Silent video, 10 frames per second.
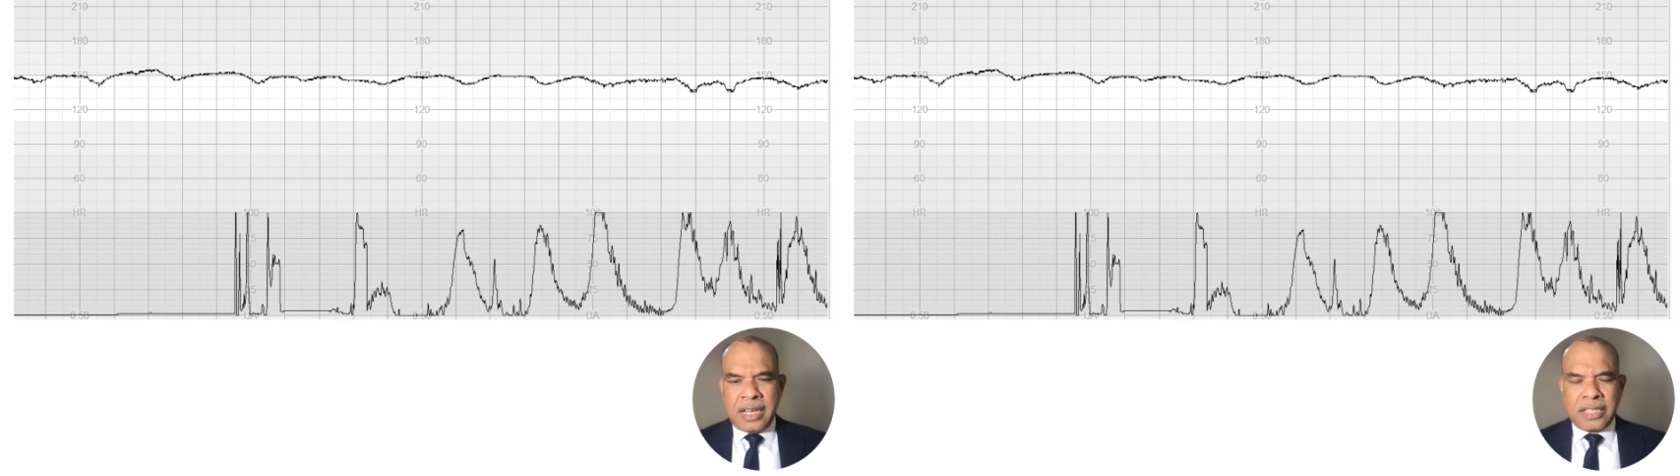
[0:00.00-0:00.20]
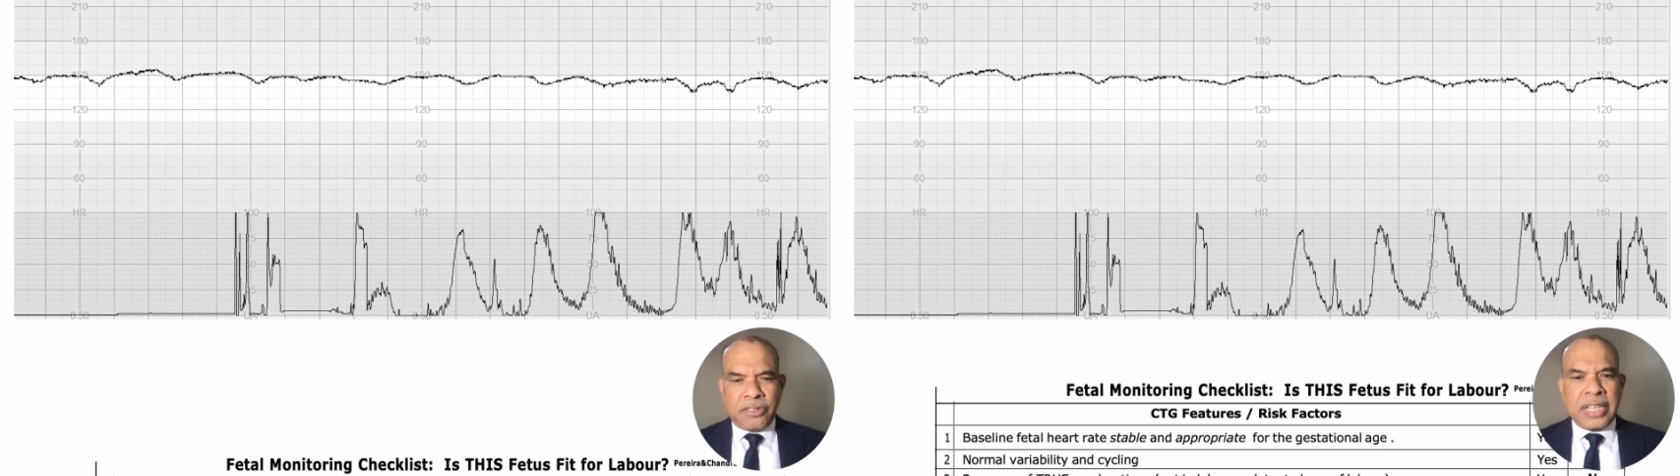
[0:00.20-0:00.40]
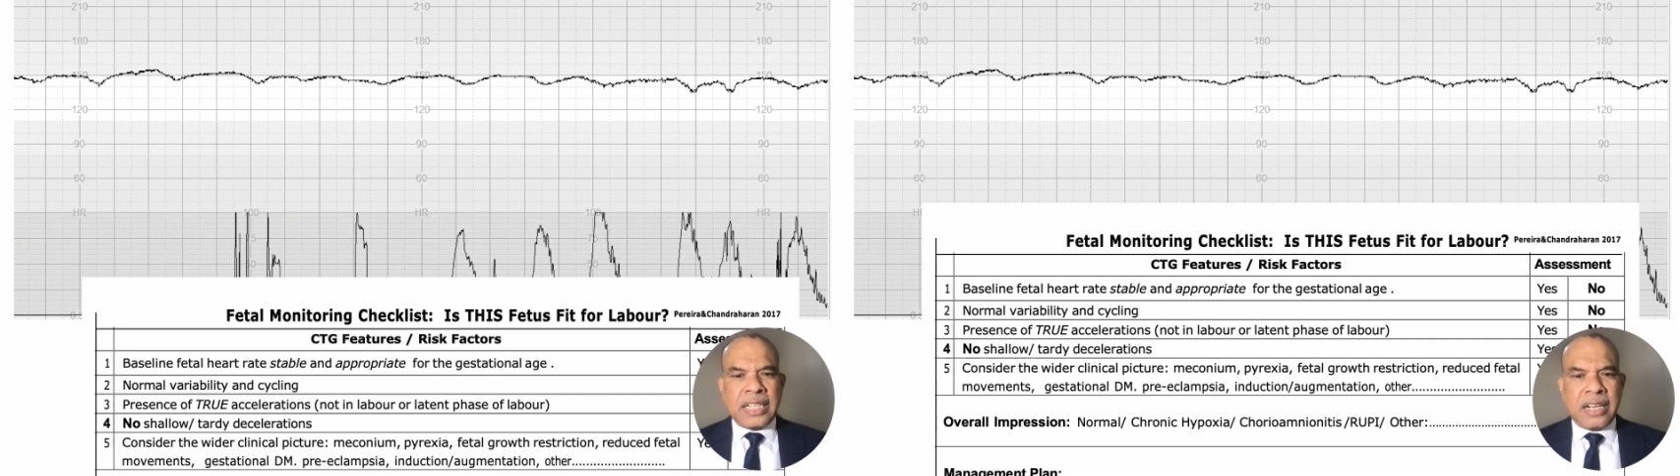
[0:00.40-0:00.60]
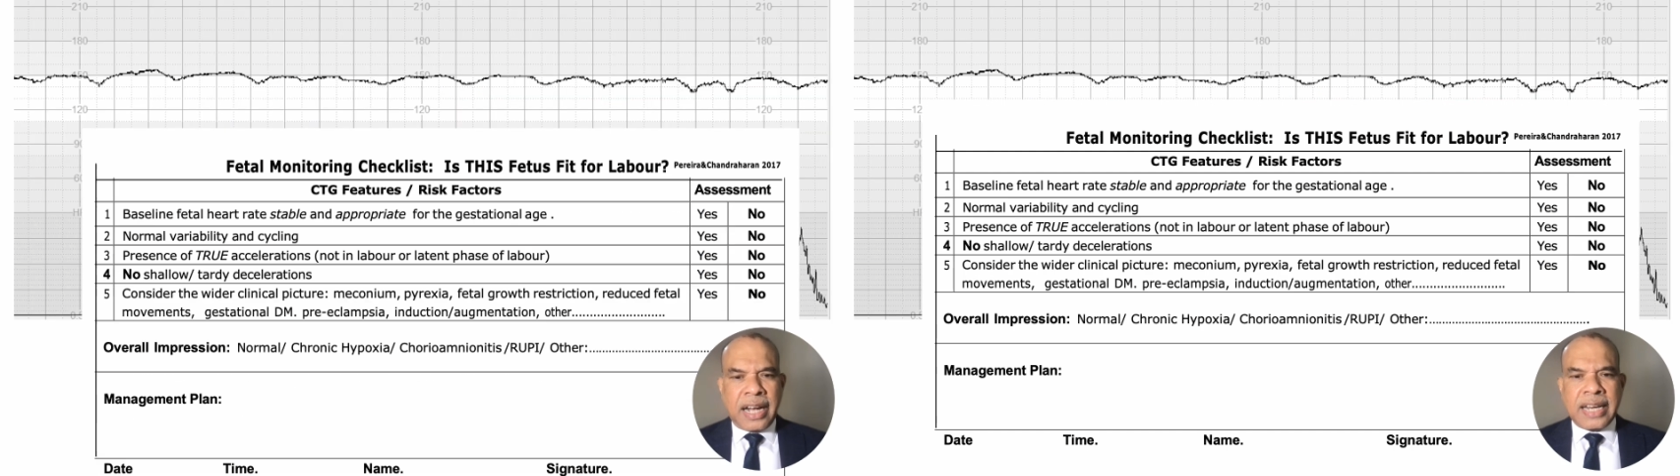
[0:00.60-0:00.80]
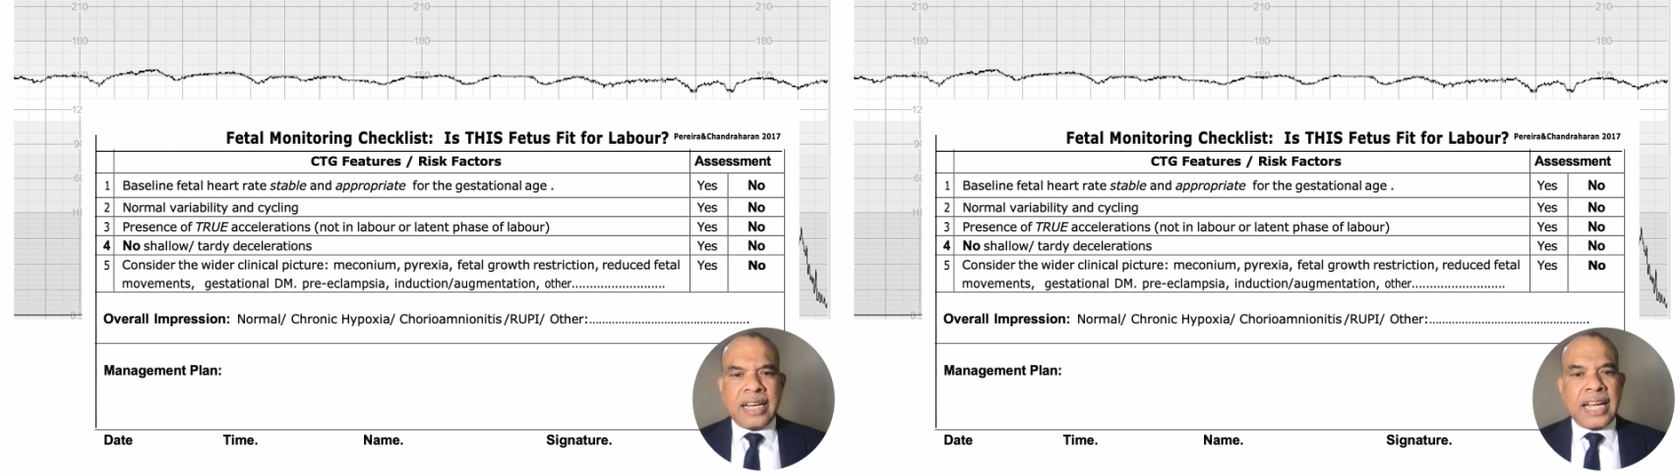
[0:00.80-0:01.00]
So in the
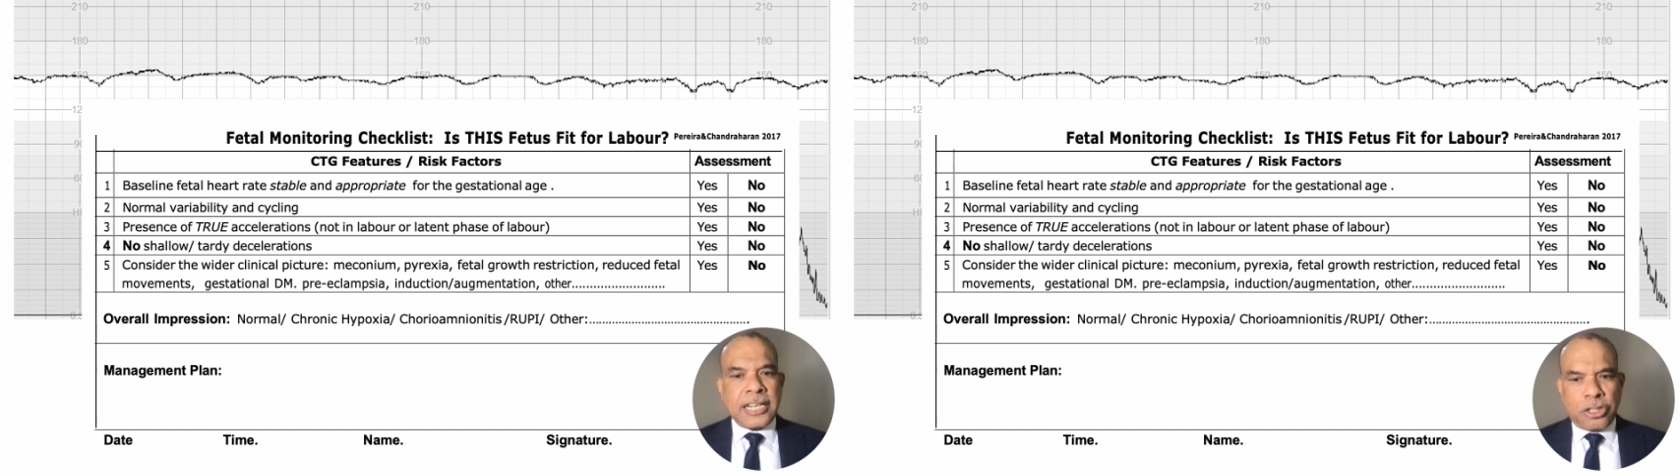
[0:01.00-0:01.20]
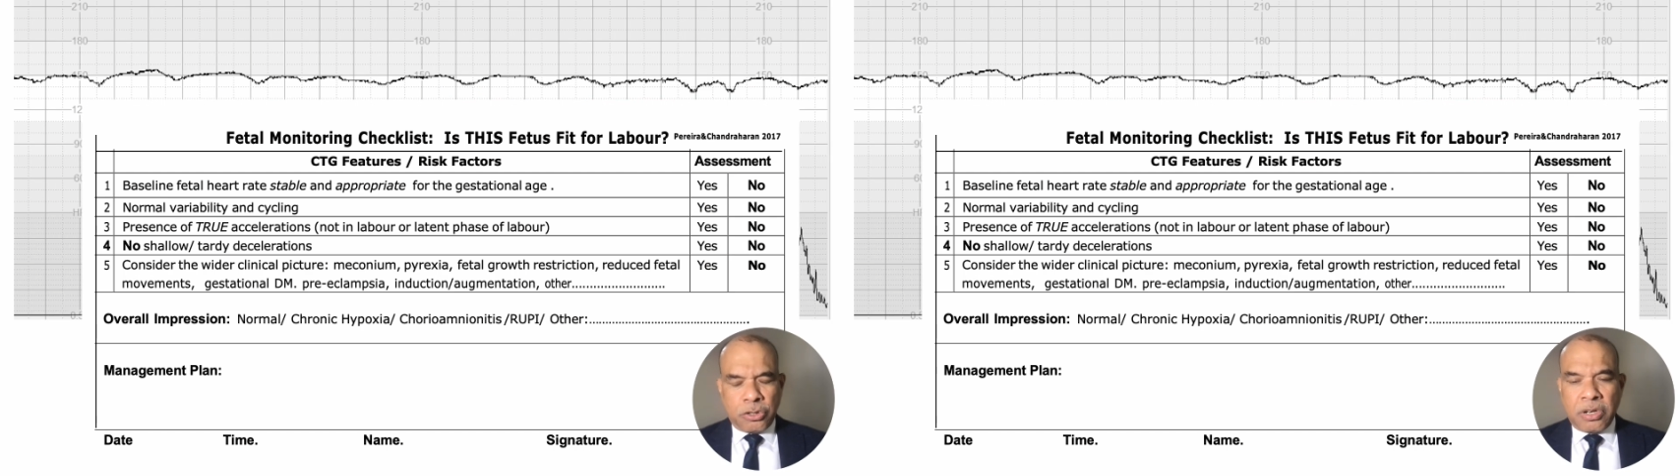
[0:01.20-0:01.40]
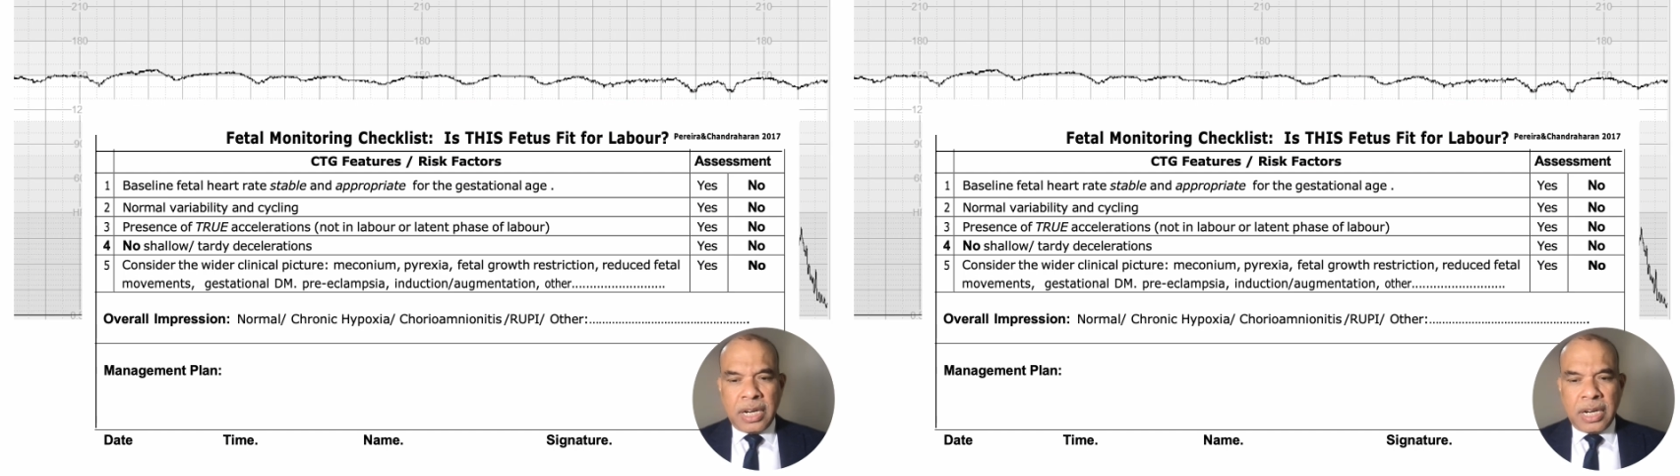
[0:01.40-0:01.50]
guideline tool,